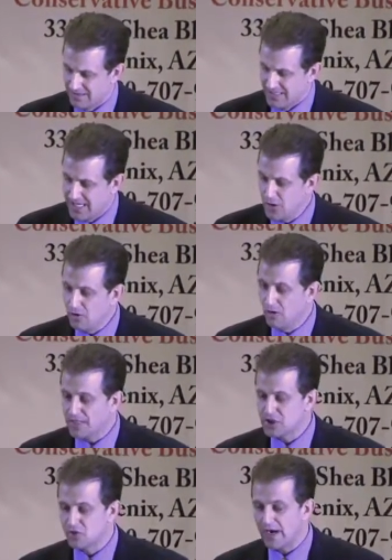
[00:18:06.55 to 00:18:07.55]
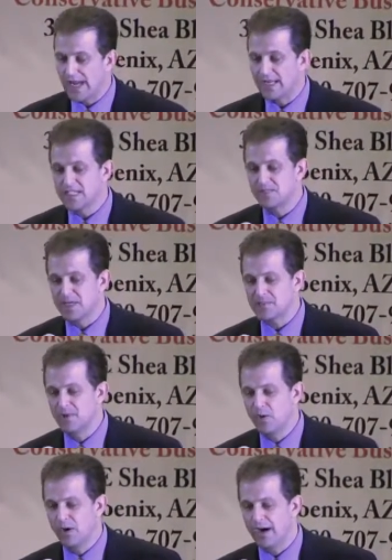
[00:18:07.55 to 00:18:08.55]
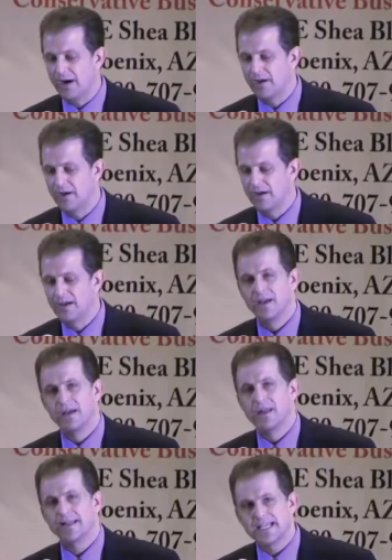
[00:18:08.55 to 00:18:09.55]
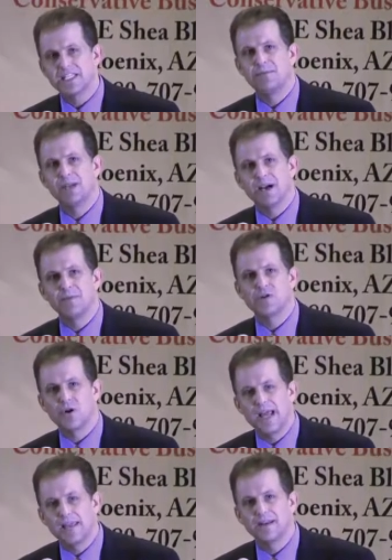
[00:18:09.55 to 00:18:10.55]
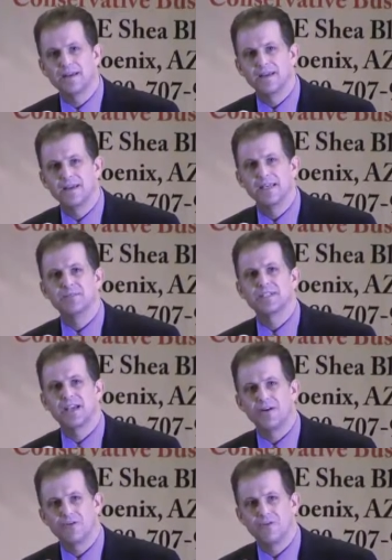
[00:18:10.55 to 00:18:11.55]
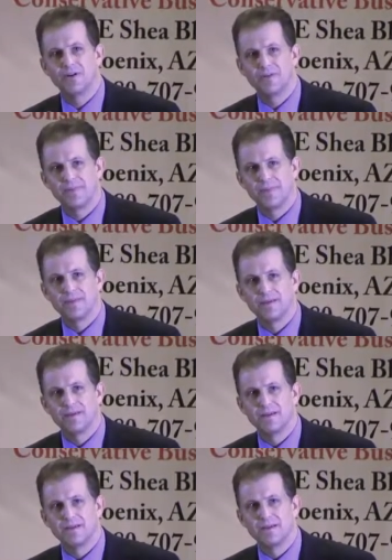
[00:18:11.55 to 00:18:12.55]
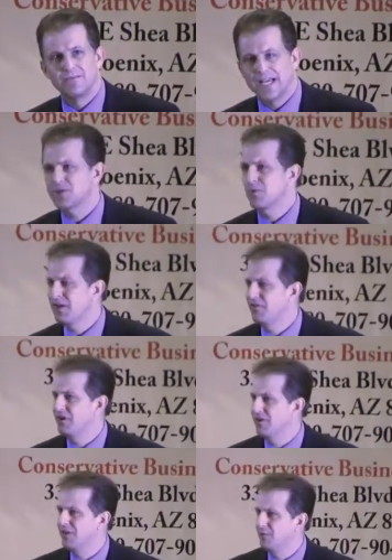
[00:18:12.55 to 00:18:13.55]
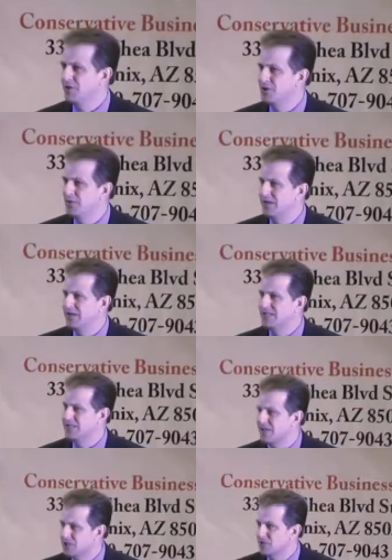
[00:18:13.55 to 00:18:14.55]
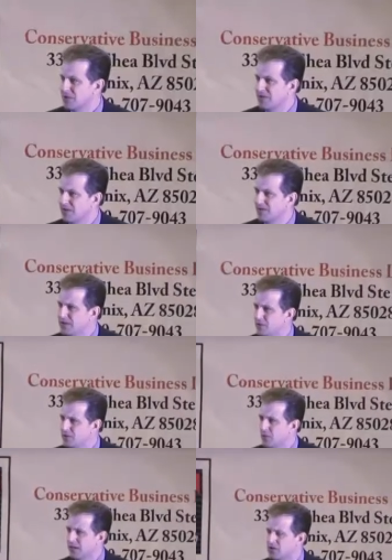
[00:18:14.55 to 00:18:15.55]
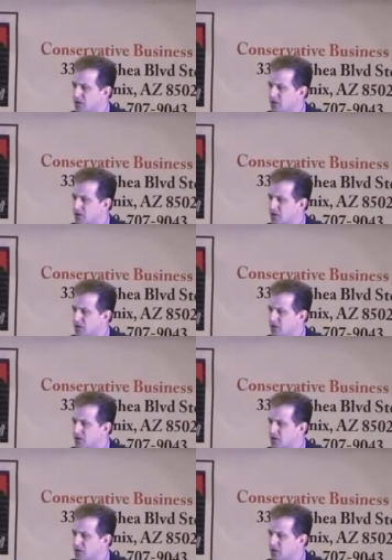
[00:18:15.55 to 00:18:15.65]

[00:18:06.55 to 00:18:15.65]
"He who hunts dragons must beware, lest he become a dragon himself." That's what I fear that we're doing in this country with individuals who want to